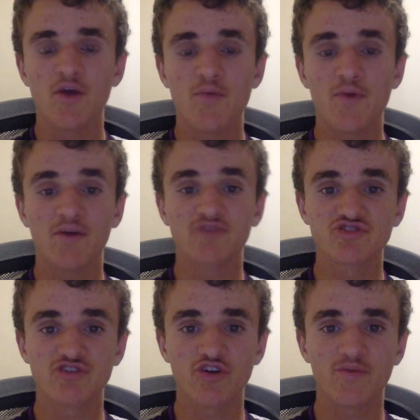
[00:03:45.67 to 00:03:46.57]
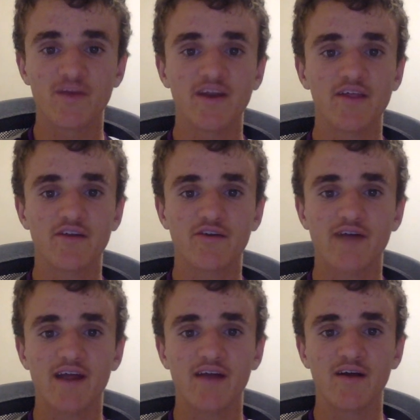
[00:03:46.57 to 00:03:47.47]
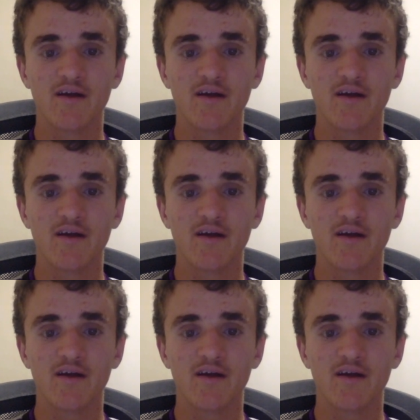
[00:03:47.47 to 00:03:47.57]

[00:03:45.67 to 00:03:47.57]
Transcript: but I'm sure it'll be another cracker.